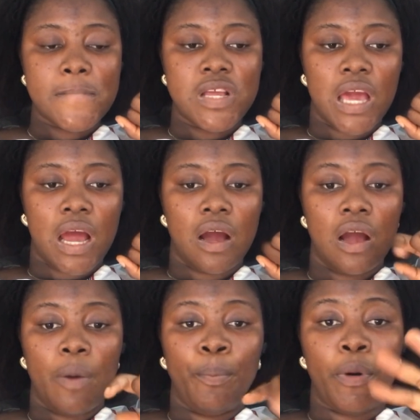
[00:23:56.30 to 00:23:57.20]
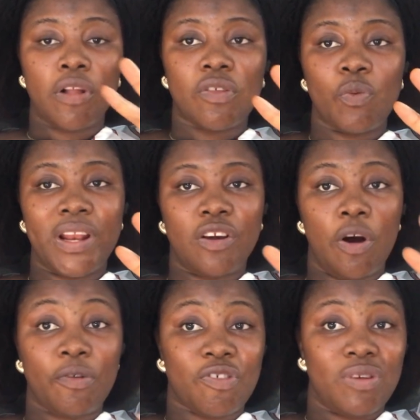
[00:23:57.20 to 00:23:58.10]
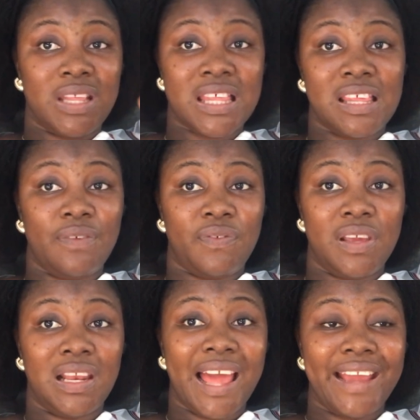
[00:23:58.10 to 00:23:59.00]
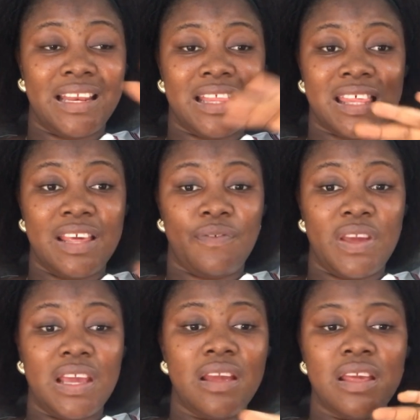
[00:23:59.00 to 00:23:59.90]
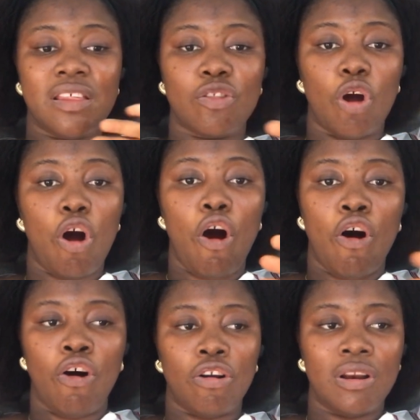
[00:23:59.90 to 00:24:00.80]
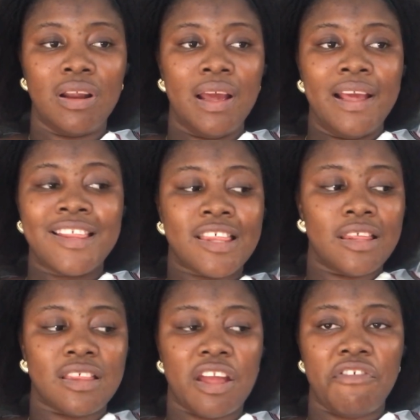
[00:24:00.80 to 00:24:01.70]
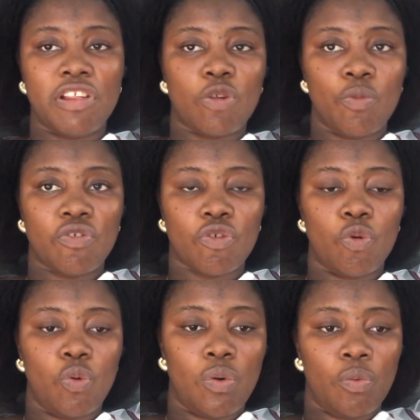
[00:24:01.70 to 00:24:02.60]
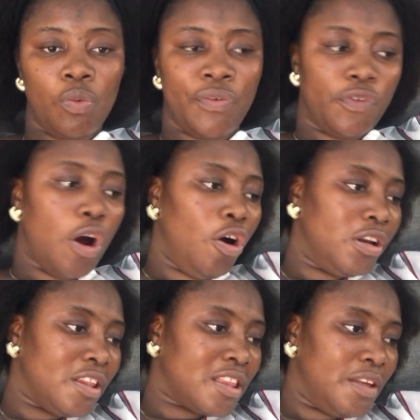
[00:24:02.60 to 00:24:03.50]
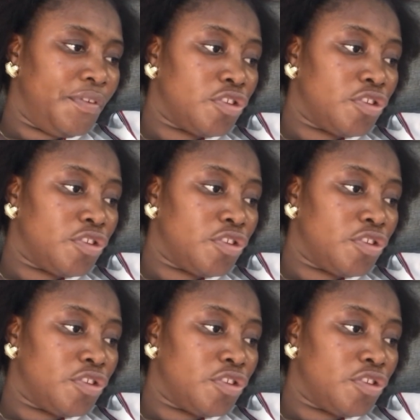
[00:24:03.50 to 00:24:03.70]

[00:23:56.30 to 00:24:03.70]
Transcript: Yeah, but when it comes to the TV, like, the TV is not on since they resumed school. We've not on this TV,